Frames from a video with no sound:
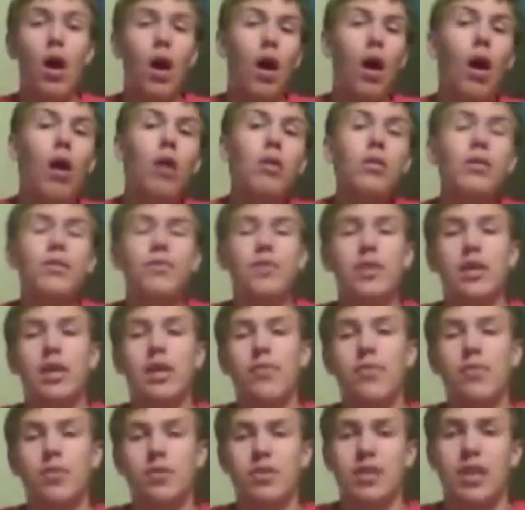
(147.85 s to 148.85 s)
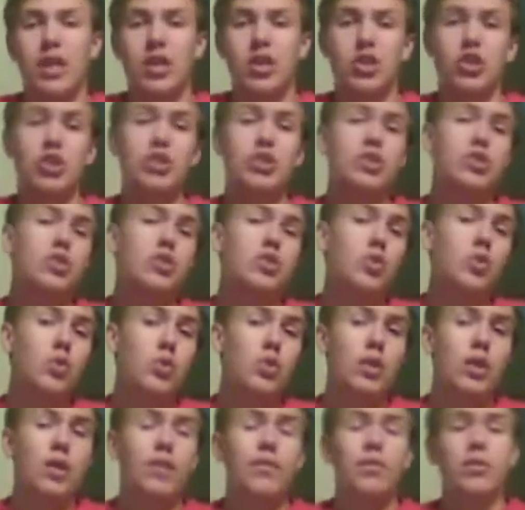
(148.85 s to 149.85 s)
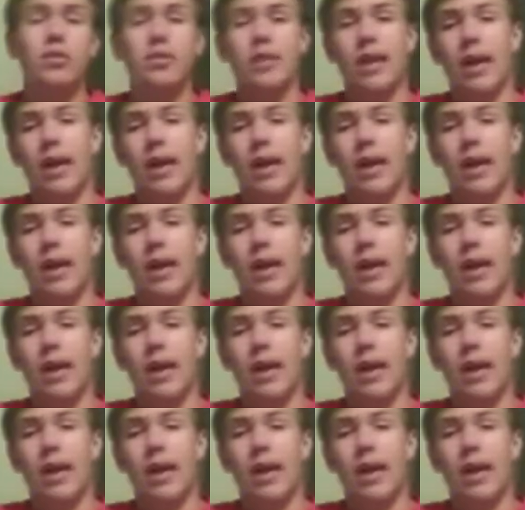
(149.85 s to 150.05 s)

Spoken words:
All of the different sections, cool levels,